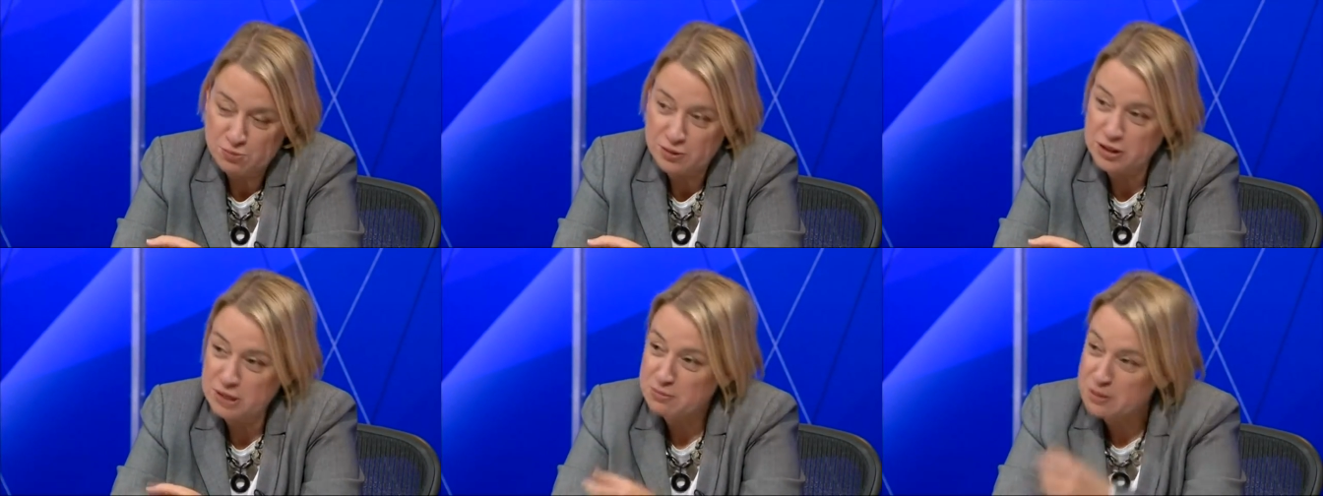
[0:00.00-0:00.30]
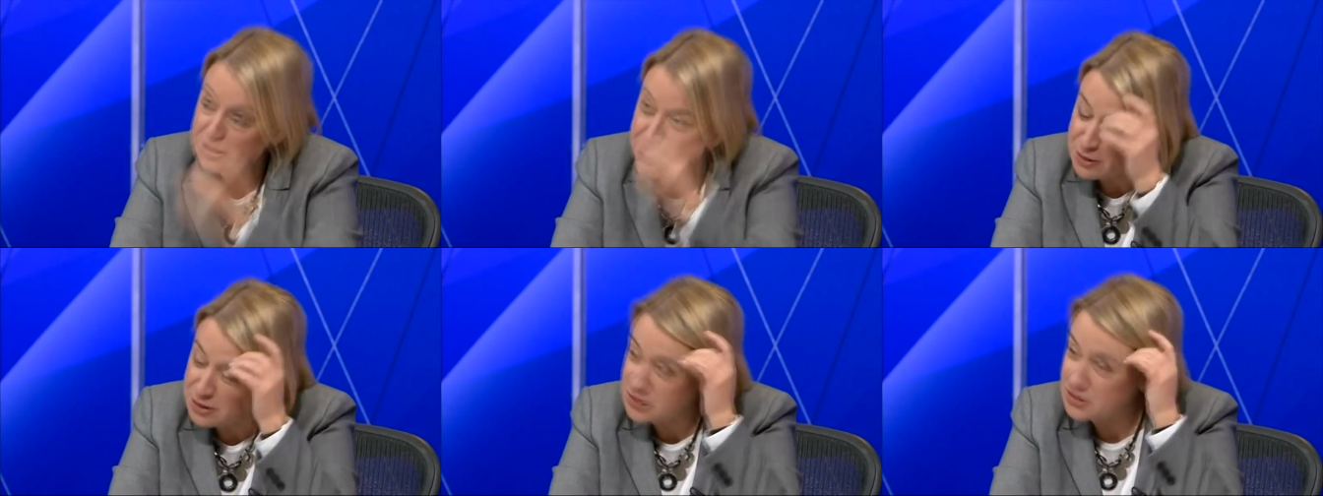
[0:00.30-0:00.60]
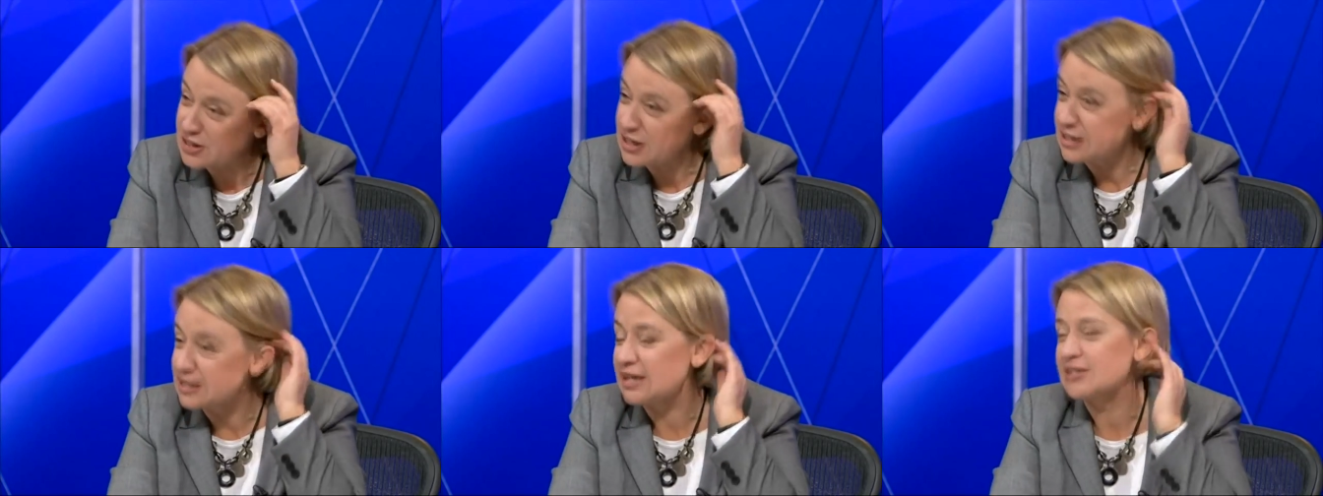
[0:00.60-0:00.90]
but the
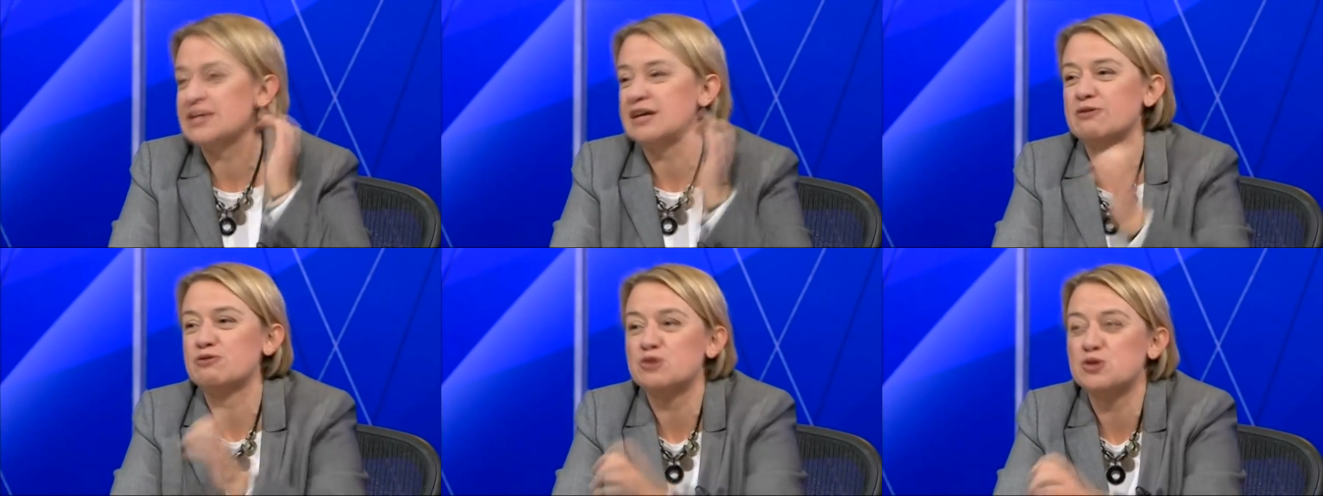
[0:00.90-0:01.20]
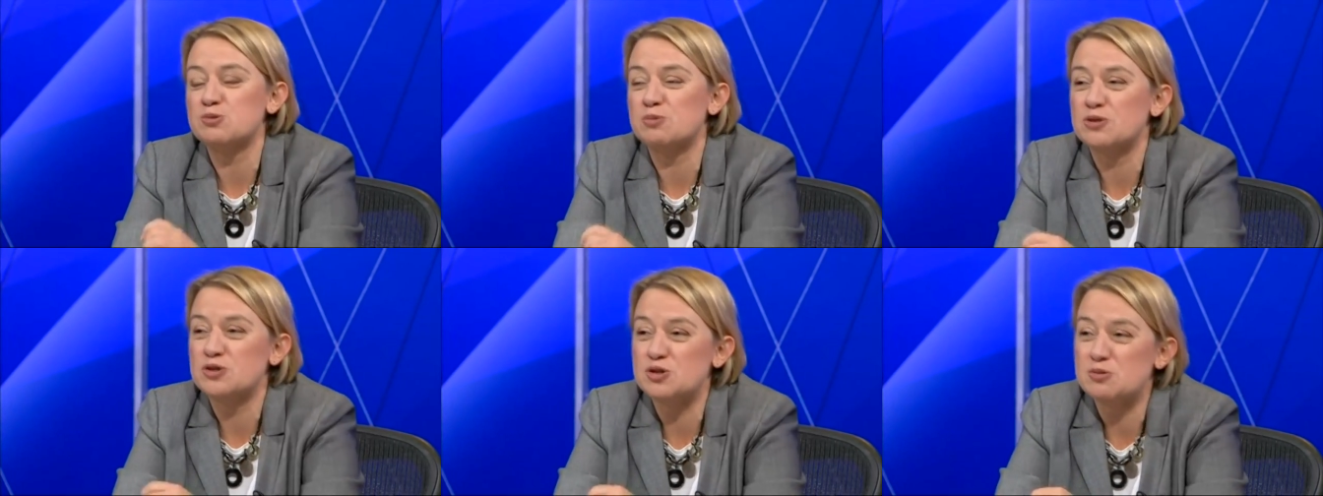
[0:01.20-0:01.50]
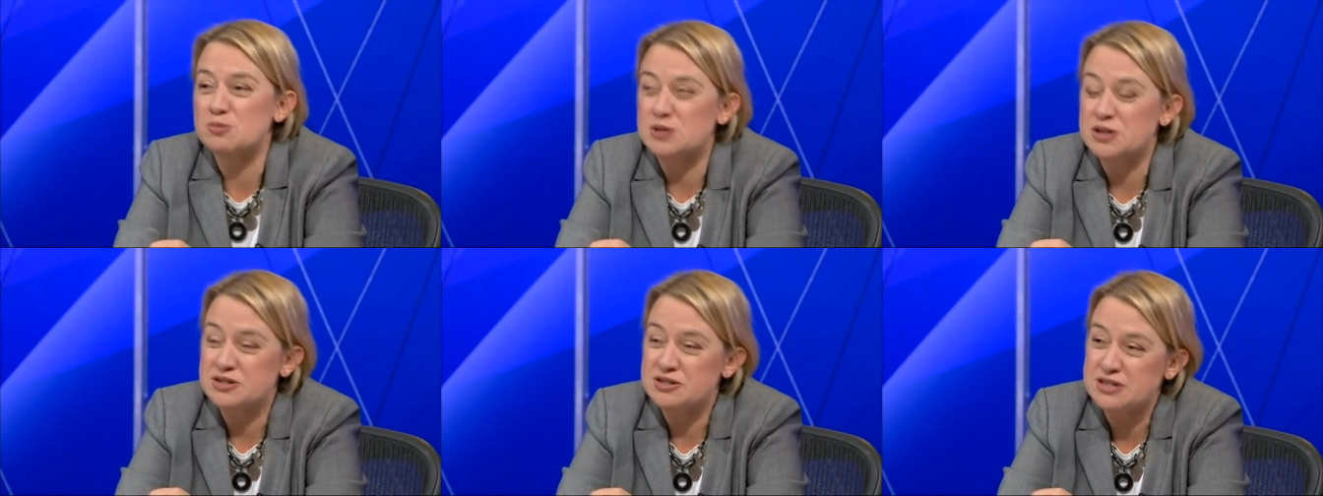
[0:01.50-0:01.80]
BBC does have
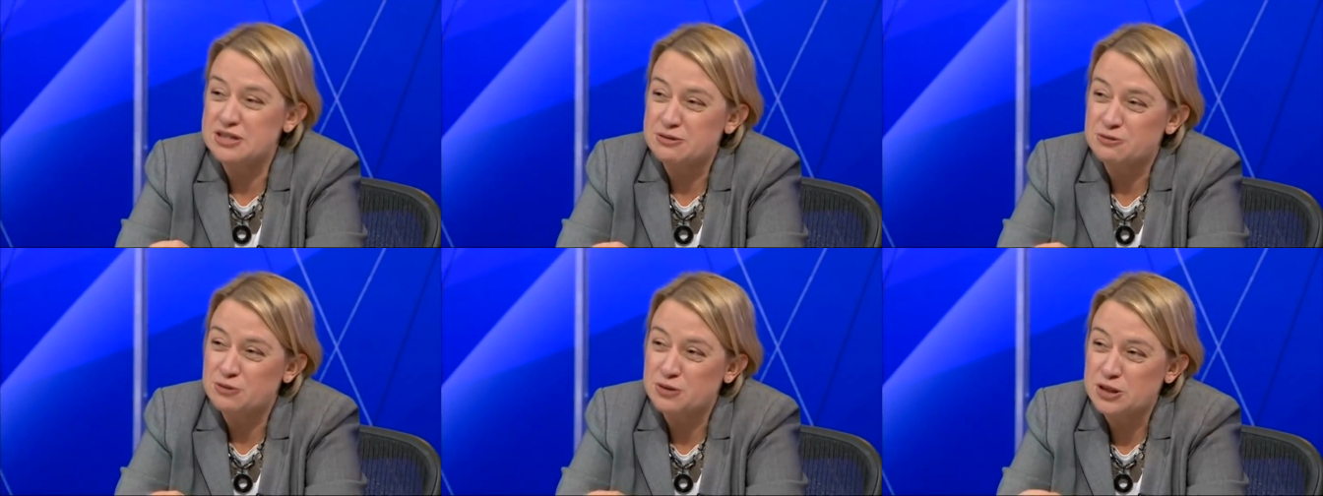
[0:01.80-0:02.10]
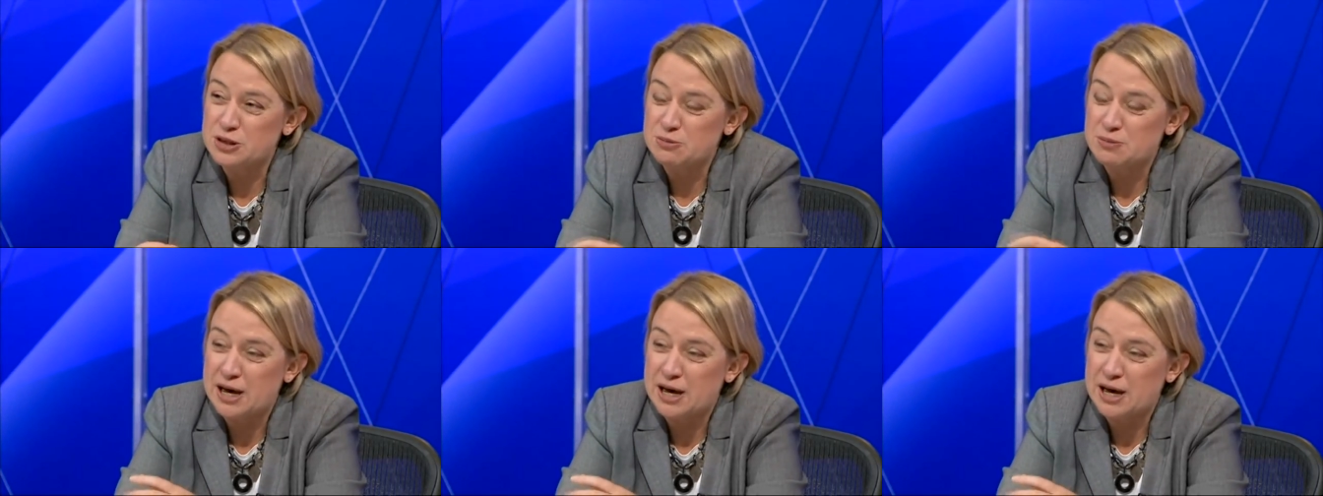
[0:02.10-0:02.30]
responsibility for the